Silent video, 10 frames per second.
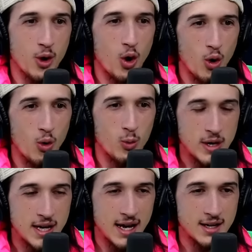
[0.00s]
whole
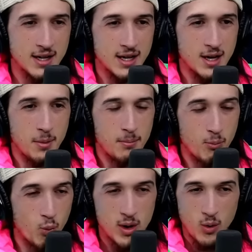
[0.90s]
weekend
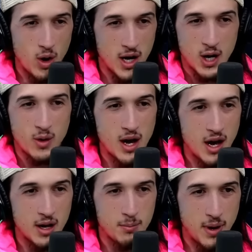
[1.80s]
we were walking
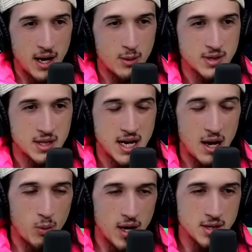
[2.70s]
around and, I was like, Dad,
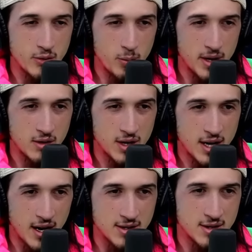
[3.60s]
why is everybody looking
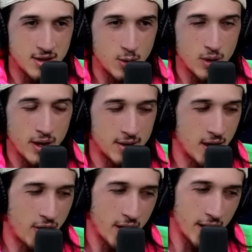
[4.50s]
at us? And you were like, they
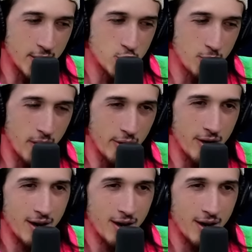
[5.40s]
think I hit your mother.